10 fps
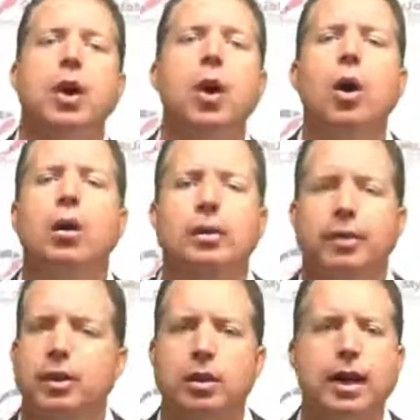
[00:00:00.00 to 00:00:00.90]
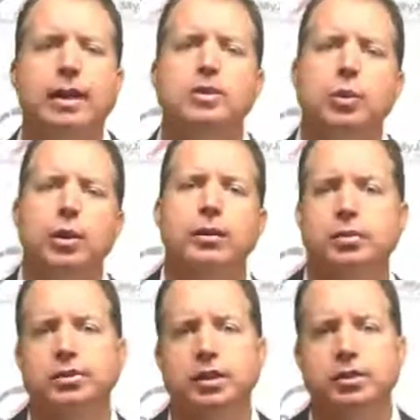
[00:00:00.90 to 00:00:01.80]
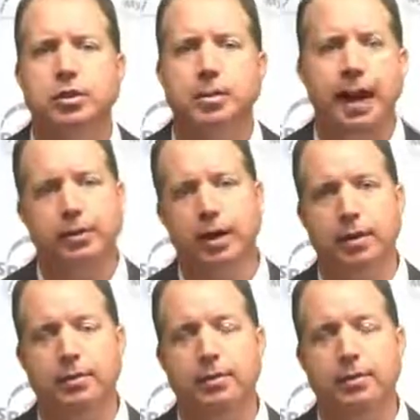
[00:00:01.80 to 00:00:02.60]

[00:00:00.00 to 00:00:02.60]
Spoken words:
all of our clients who are interested in your background.